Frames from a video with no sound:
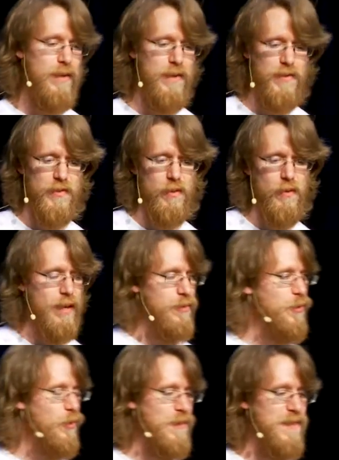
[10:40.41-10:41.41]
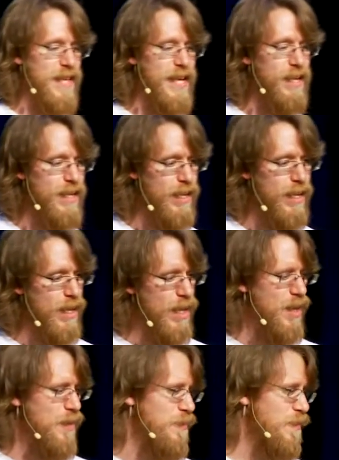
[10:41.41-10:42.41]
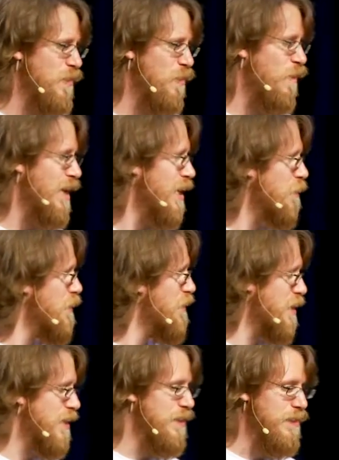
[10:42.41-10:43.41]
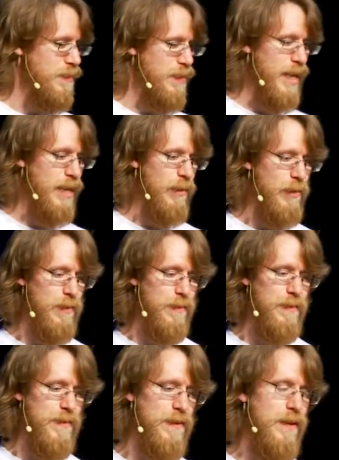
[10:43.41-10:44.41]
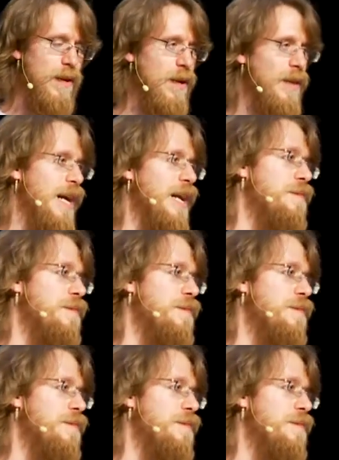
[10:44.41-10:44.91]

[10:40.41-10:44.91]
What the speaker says: So how cool is that? While I was there, I learned a lot